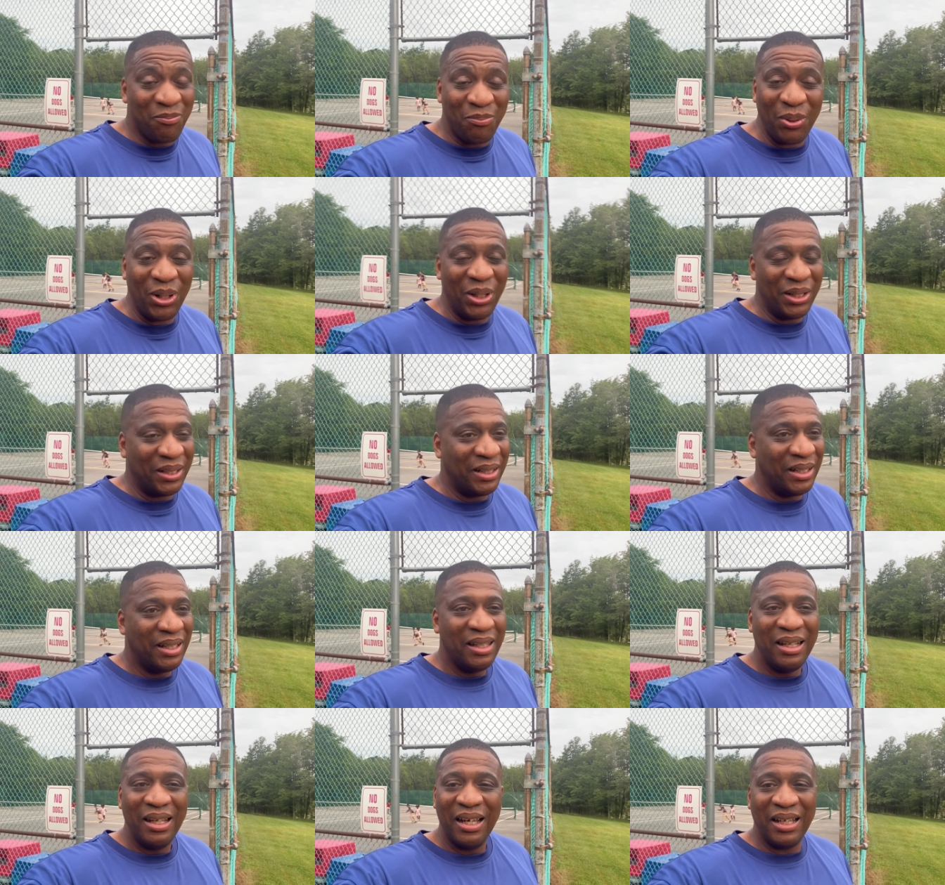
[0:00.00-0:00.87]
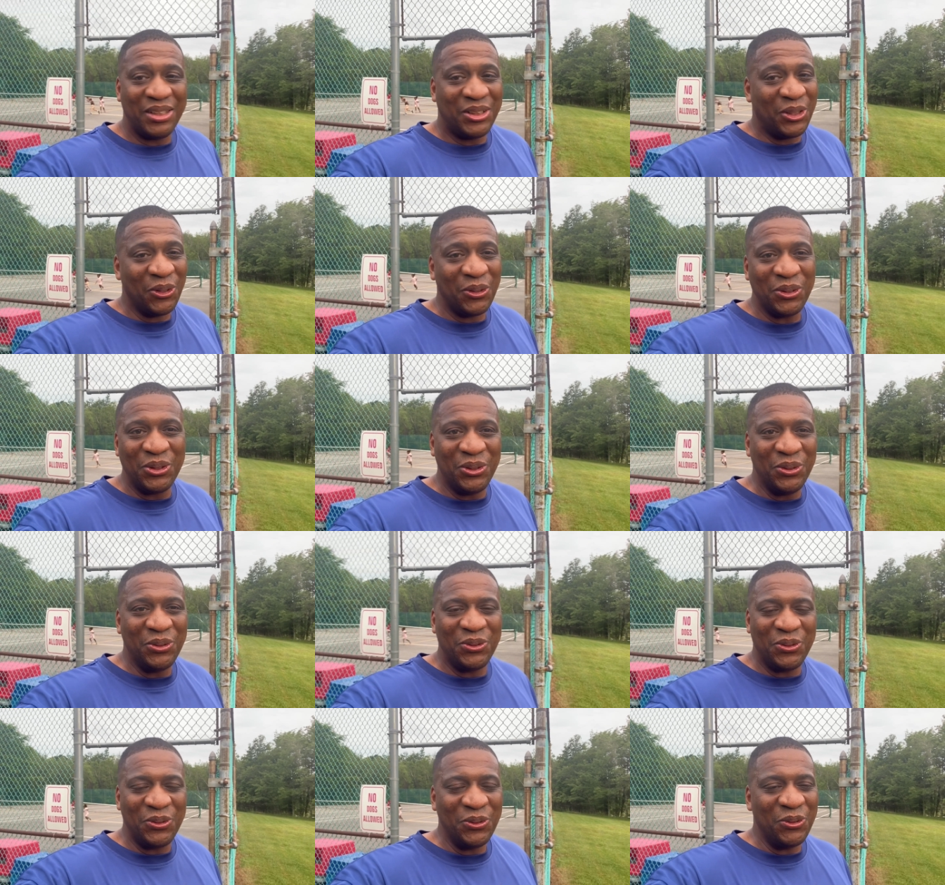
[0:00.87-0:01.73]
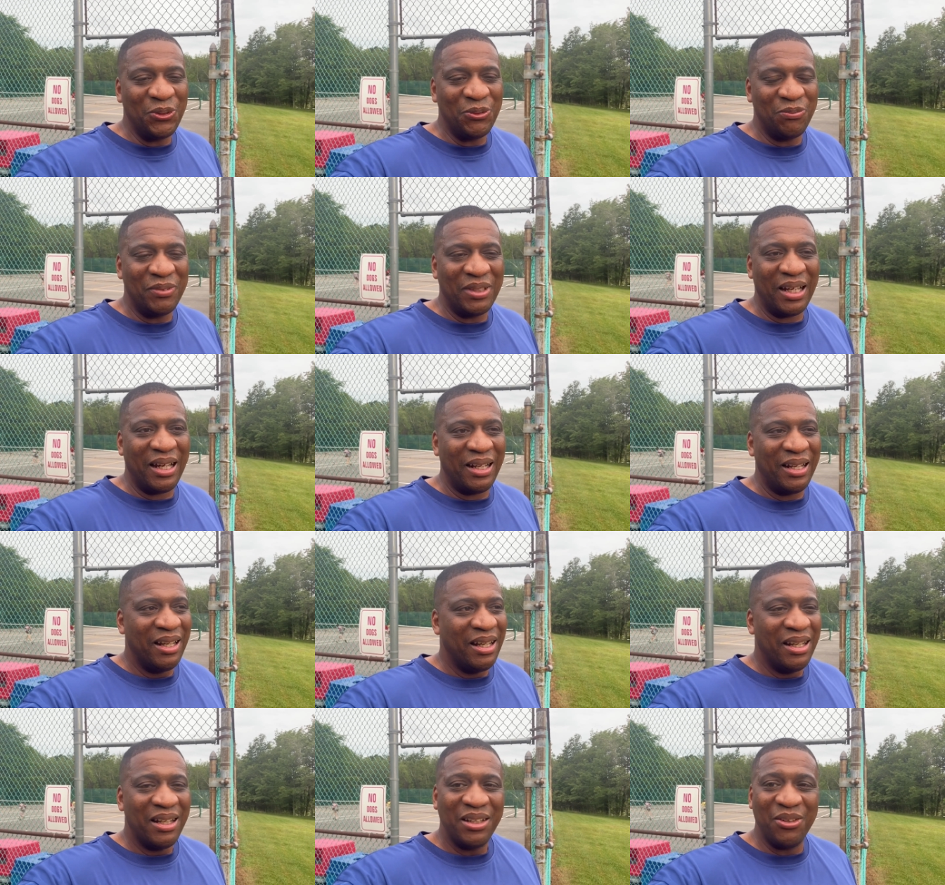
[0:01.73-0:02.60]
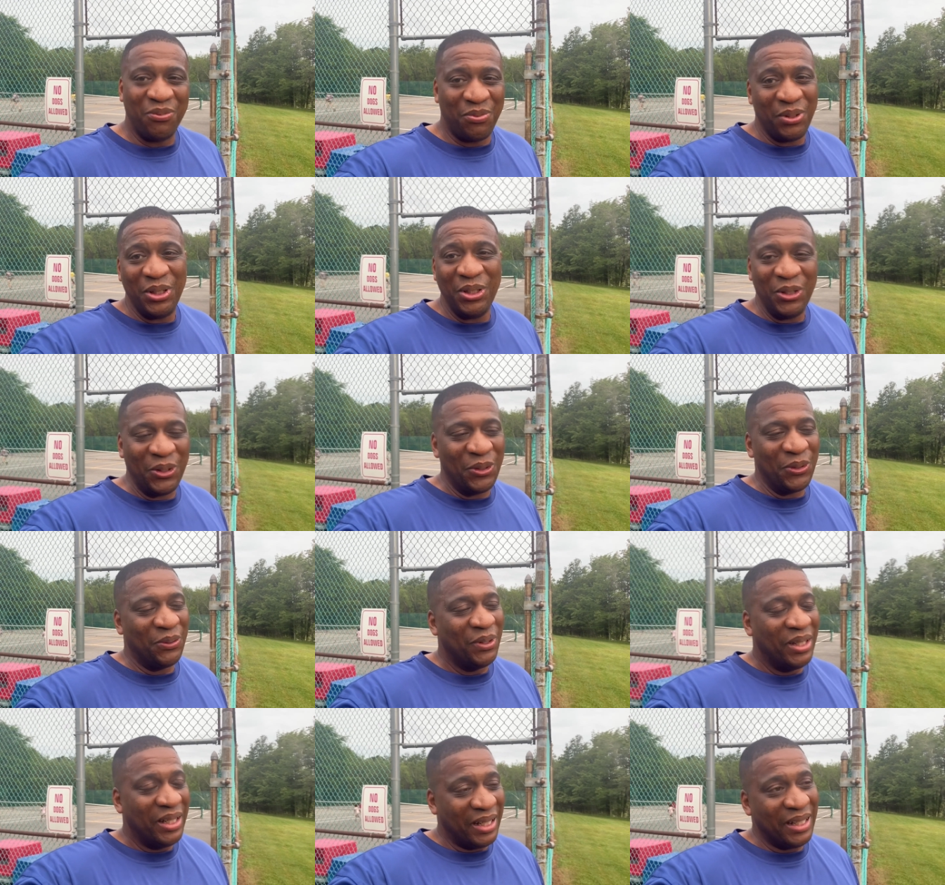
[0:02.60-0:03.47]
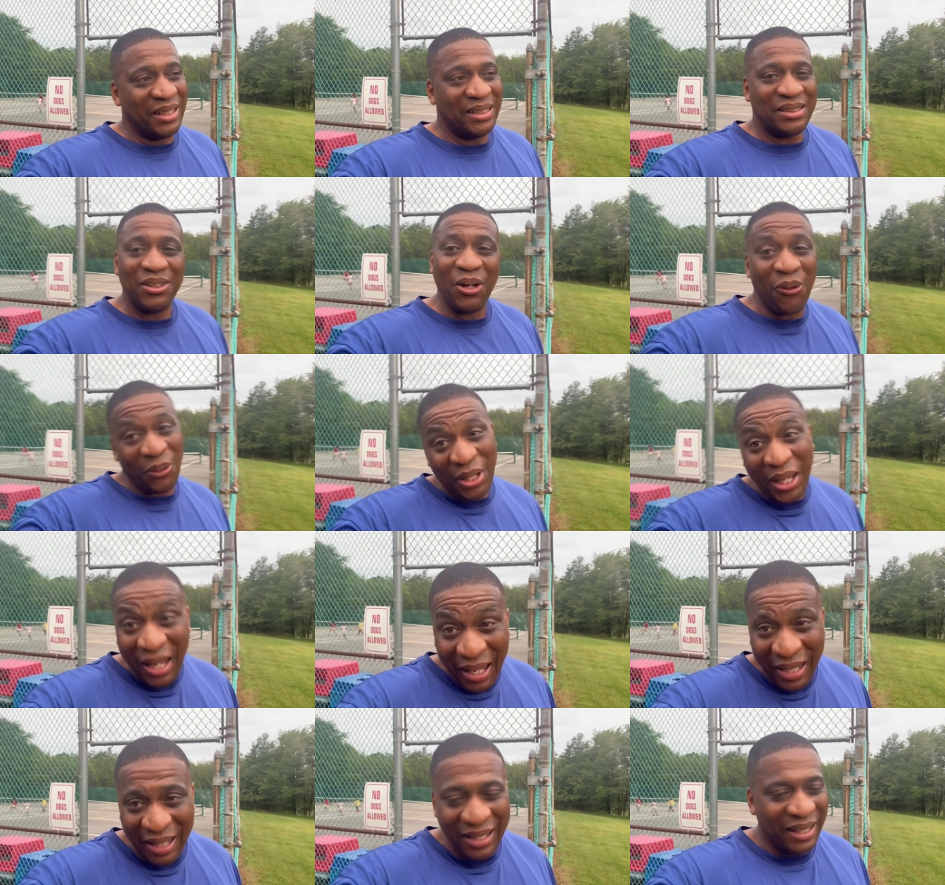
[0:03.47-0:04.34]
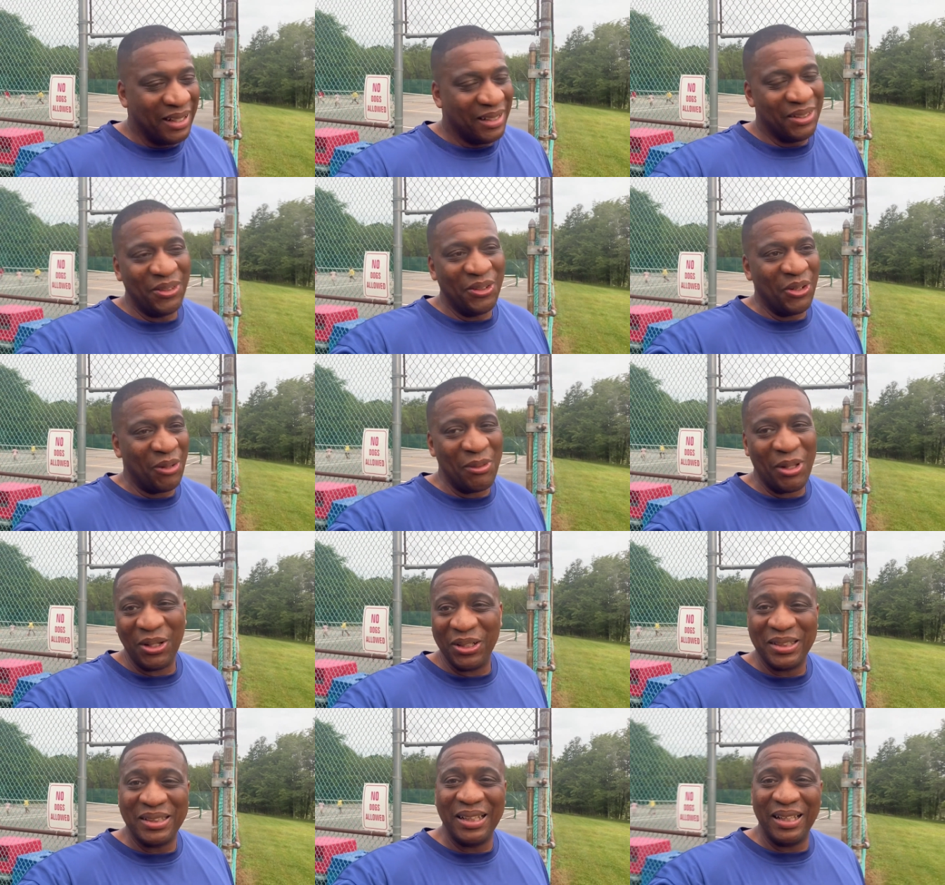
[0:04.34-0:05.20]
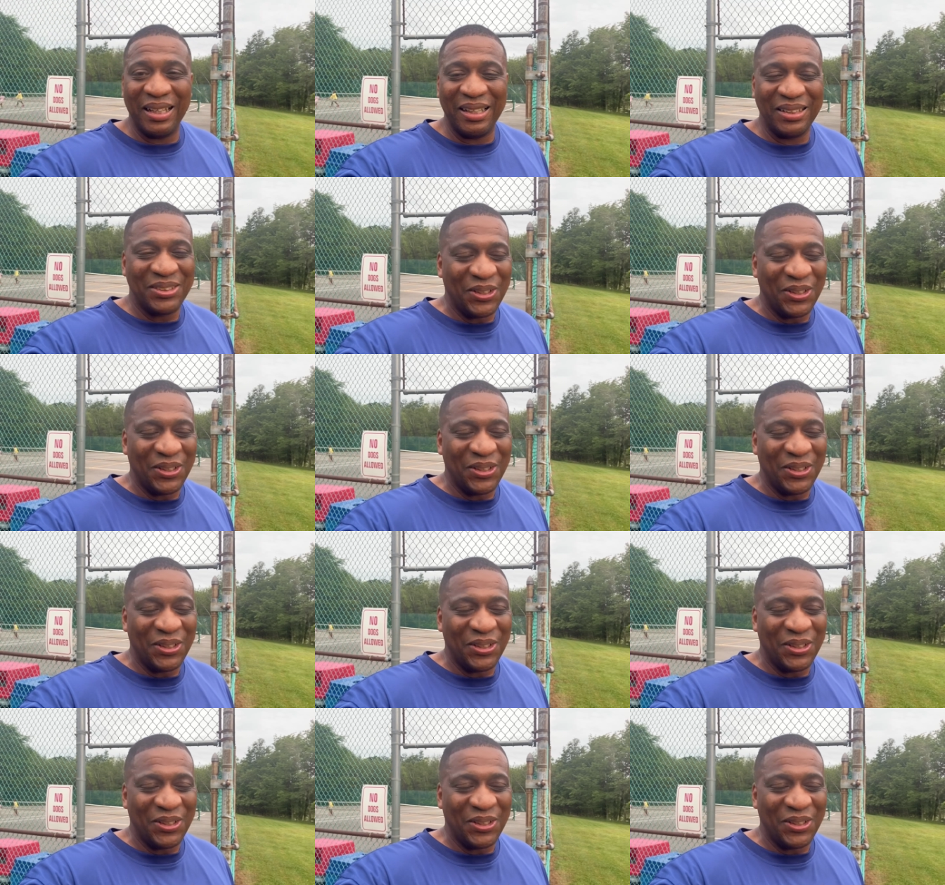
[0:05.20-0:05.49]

button. It shows YouTube that the video is okay. You know, I'm not gonna say that it's